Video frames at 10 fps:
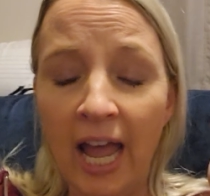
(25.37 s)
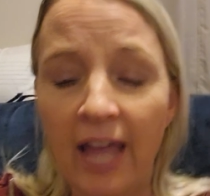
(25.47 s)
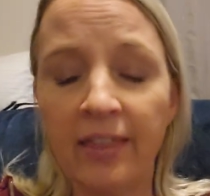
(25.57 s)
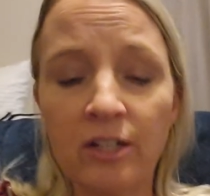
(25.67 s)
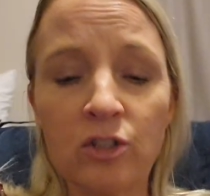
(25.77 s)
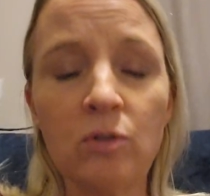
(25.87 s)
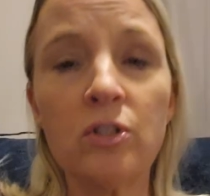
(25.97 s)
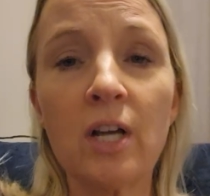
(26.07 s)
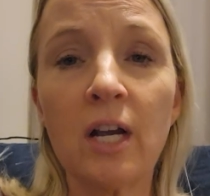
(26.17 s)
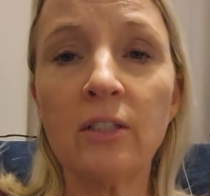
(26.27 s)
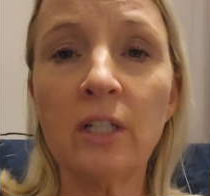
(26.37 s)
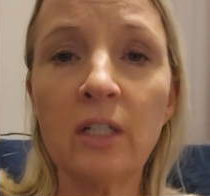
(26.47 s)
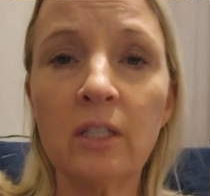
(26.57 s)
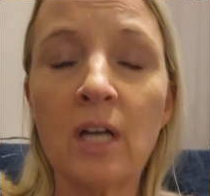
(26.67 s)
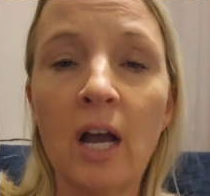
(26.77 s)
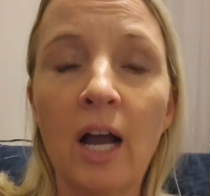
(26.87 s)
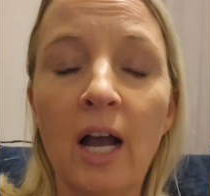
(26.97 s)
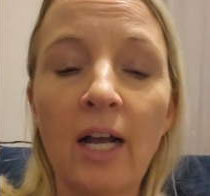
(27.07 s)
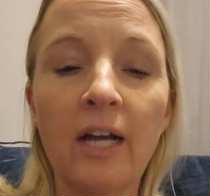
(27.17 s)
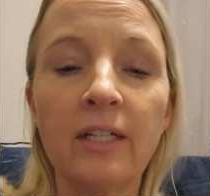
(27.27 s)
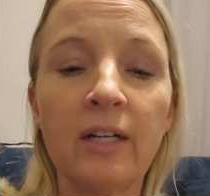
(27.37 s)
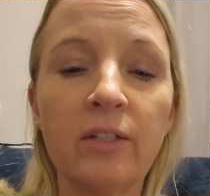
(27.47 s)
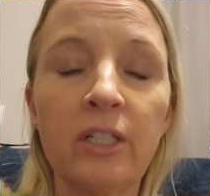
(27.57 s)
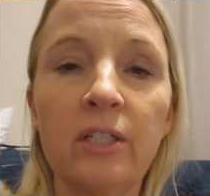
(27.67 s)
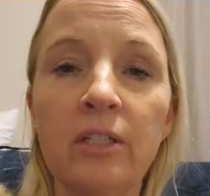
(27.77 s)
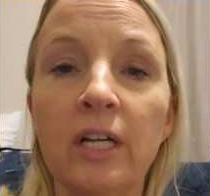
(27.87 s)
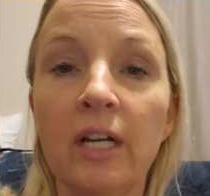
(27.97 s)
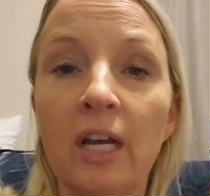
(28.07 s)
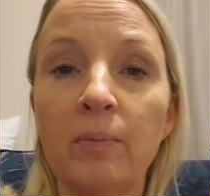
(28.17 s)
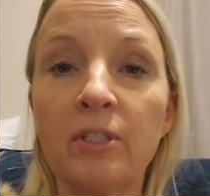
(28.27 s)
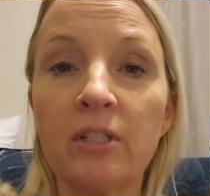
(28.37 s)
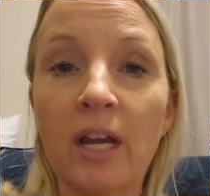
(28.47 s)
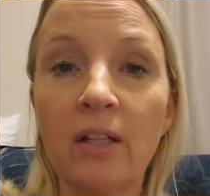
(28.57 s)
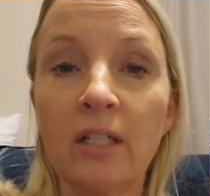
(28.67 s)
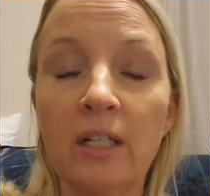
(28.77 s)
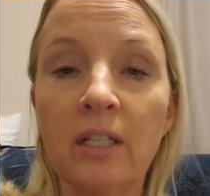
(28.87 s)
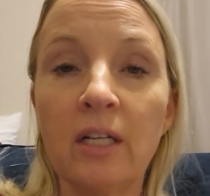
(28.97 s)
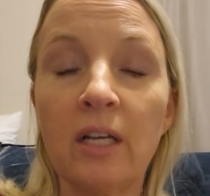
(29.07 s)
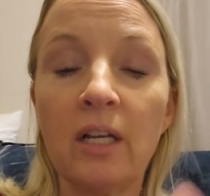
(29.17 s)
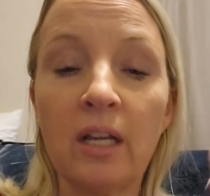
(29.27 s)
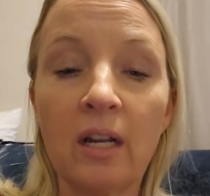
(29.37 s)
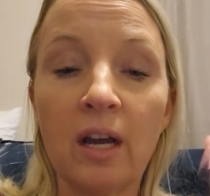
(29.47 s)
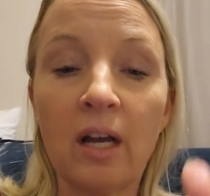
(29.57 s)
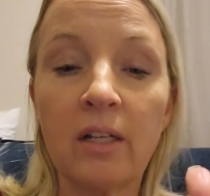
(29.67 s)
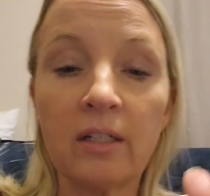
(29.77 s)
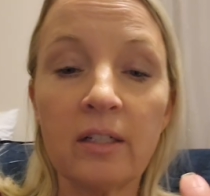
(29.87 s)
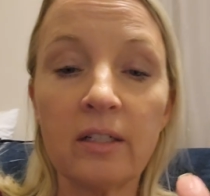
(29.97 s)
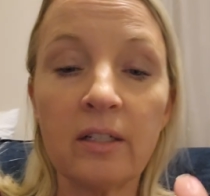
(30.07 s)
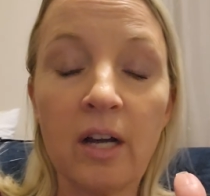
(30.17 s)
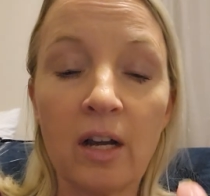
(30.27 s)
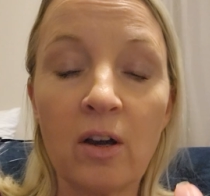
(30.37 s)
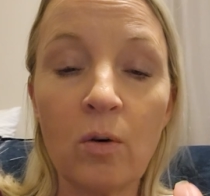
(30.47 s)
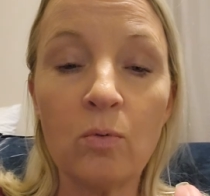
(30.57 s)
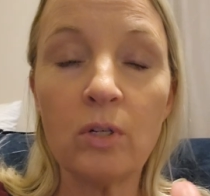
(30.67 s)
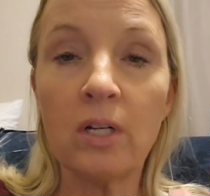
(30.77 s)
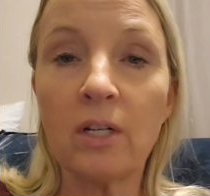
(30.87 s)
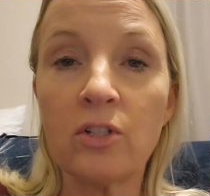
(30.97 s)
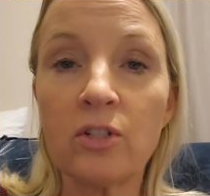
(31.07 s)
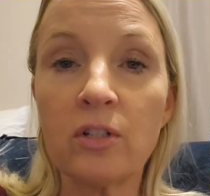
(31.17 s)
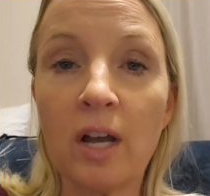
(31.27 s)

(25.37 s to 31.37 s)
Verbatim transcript: And then as soon as I got done, I got down here and I had my salad and then and then I got cold and I just,